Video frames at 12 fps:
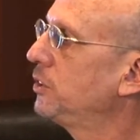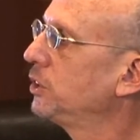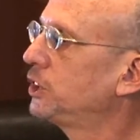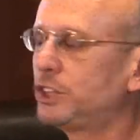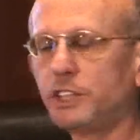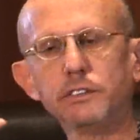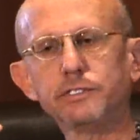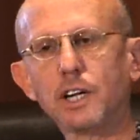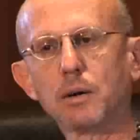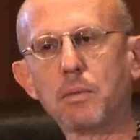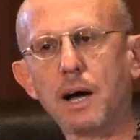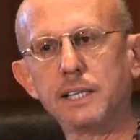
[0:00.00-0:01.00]
to shift
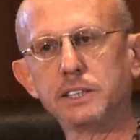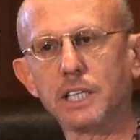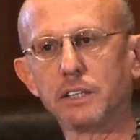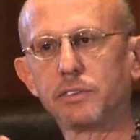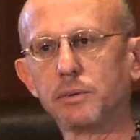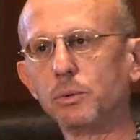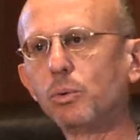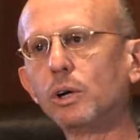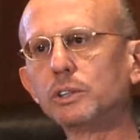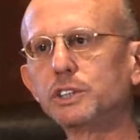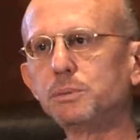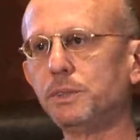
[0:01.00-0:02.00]
our mindset from the
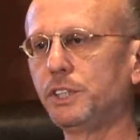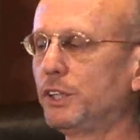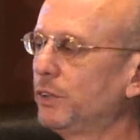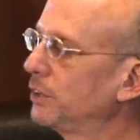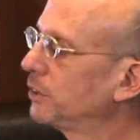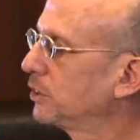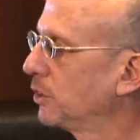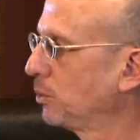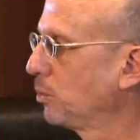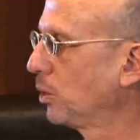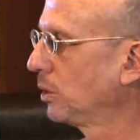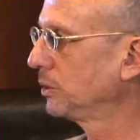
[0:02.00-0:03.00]
world is material to the
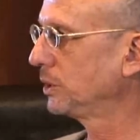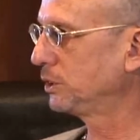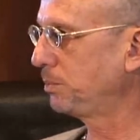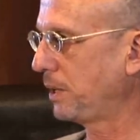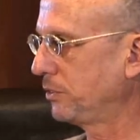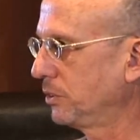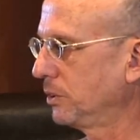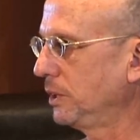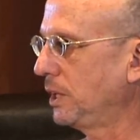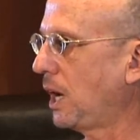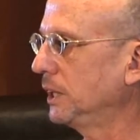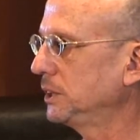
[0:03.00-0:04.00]
world is basically
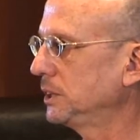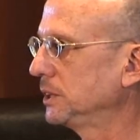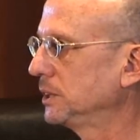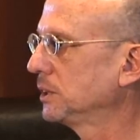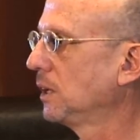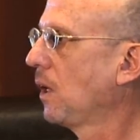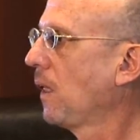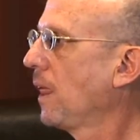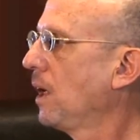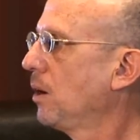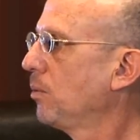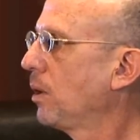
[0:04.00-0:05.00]
consciousness,
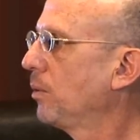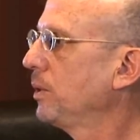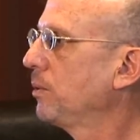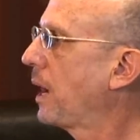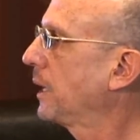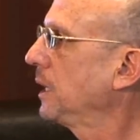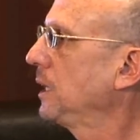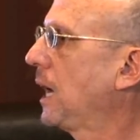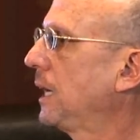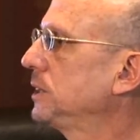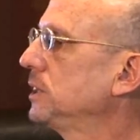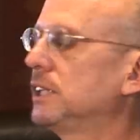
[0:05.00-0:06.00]
what we
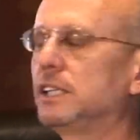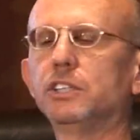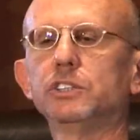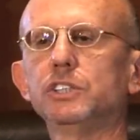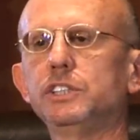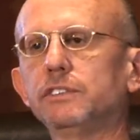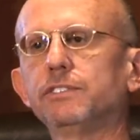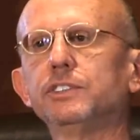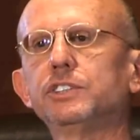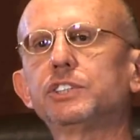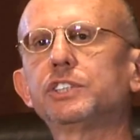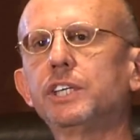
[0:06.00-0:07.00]
recognize is that there's a different
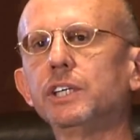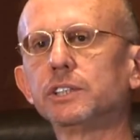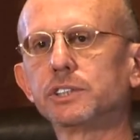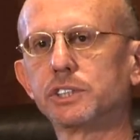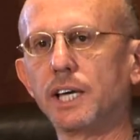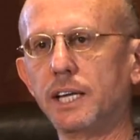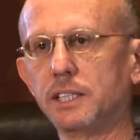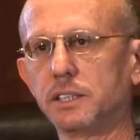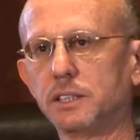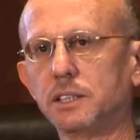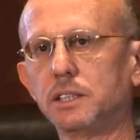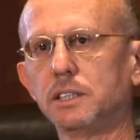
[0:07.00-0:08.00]
skill set
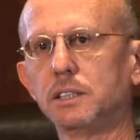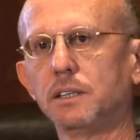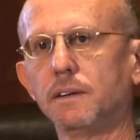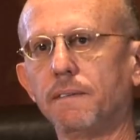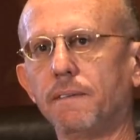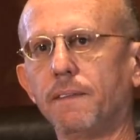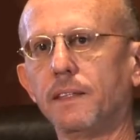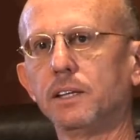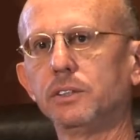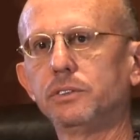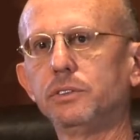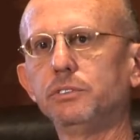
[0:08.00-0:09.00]

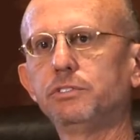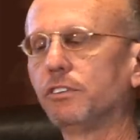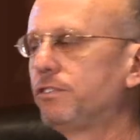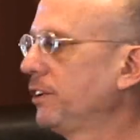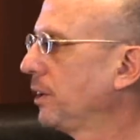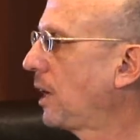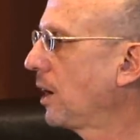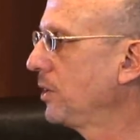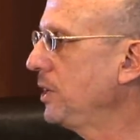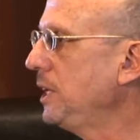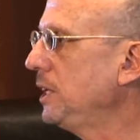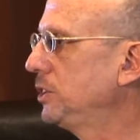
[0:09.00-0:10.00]
to fulfill our
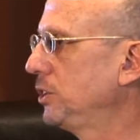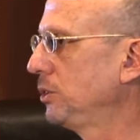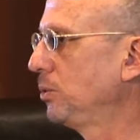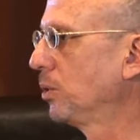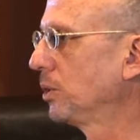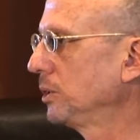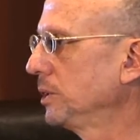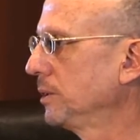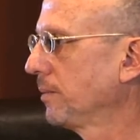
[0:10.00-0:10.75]
needs in the world.